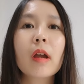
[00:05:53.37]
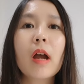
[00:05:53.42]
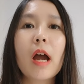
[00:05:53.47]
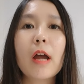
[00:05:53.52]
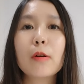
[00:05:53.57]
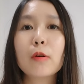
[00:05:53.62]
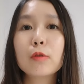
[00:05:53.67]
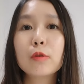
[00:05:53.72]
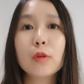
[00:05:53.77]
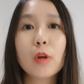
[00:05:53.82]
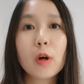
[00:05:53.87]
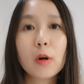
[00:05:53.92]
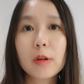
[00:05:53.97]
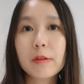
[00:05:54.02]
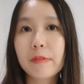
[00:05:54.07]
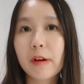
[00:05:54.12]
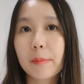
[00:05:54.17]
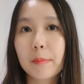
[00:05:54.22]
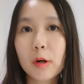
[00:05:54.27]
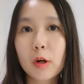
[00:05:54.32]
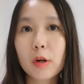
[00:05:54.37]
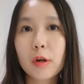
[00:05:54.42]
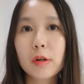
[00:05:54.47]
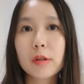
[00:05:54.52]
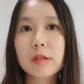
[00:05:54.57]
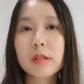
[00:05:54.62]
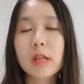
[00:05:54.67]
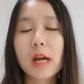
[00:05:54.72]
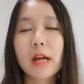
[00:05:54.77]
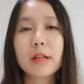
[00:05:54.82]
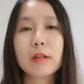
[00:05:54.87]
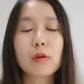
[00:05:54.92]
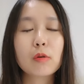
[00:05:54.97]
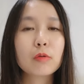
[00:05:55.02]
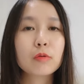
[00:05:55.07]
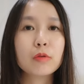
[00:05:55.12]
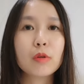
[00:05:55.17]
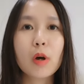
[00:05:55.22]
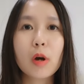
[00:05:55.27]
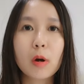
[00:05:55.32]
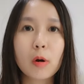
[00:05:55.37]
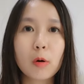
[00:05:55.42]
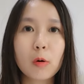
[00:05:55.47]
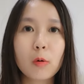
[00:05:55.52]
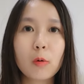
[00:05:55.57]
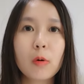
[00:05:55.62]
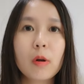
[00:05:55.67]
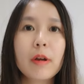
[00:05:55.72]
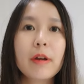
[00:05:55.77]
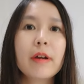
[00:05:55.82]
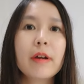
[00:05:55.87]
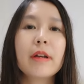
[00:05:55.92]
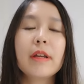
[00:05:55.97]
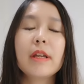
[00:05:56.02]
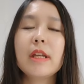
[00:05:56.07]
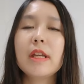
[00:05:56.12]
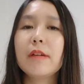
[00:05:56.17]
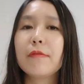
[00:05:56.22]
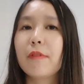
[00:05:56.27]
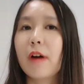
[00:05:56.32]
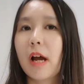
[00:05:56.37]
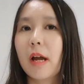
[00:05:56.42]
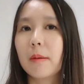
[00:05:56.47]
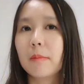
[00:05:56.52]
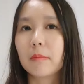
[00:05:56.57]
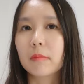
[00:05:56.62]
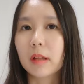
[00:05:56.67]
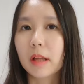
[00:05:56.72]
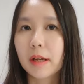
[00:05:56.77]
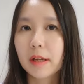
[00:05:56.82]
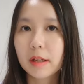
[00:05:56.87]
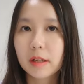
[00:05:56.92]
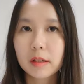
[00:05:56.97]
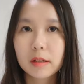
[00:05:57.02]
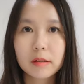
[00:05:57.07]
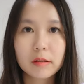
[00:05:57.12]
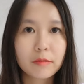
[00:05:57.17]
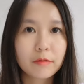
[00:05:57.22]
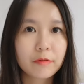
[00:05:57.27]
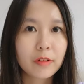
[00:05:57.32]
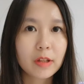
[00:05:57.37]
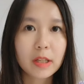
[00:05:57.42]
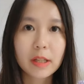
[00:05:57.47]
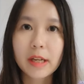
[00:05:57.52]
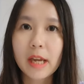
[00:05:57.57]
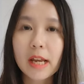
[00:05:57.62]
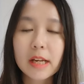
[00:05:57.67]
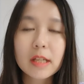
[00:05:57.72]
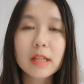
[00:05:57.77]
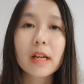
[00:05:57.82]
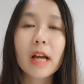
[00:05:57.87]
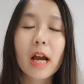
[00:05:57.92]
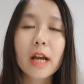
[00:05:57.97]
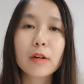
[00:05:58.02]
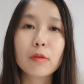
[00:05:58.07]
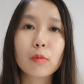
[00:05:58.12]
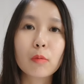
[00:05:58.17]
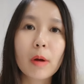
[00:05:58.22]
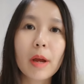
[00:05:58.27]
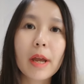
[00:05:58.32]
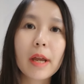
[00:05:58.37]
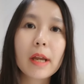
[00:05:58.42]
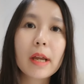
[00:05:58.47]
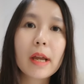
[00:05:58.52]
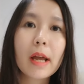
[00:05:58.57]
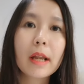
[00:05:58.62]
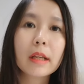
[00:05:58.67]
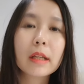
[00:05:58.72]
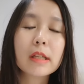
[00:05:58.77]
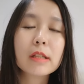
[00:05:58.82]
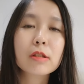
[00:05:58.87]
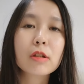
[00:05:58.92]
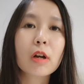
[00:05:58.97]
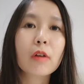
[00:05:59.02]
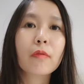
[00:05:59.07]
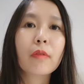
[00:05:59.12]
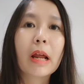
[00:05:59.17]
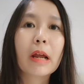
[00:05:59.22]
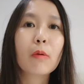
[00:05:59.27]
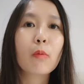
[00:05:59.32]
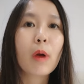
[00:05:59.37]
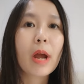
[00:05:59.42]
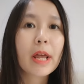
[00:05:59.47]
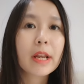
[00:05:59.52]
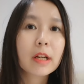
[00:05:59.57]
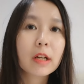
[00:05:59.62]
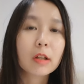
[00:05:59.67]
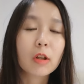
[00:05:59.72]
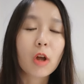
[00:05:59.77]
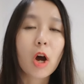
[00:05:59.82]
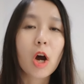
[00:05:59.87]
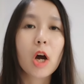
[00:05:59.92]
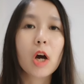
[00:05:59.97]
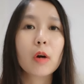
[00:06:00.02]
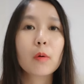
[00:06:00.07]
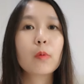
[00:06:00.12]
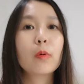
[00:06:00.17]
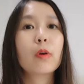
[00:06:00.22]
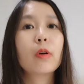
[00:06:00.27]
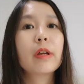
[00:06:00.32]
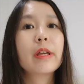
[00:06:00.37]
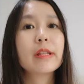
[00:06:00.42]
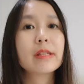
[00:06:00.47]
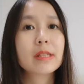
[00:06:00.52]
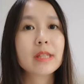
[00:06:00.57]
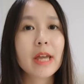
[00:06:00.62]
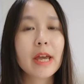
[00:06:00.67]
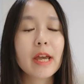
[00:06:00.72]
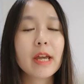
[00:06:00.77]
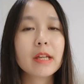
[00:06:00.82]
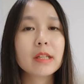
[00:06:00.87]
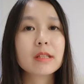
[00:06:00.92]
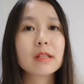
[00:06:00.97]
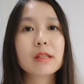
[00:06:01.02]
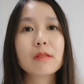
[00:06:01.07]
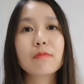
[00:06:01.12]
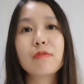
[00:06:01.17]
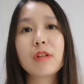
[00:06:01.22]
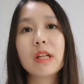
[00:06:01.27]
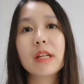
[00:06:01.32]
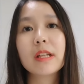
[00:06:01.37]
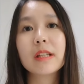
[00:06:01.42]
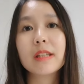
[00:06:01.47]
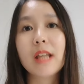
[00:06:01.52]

I don't know if I'm hurt. I don't know if I'm like feeling any kind of way. And he sort of like went along his day just feeling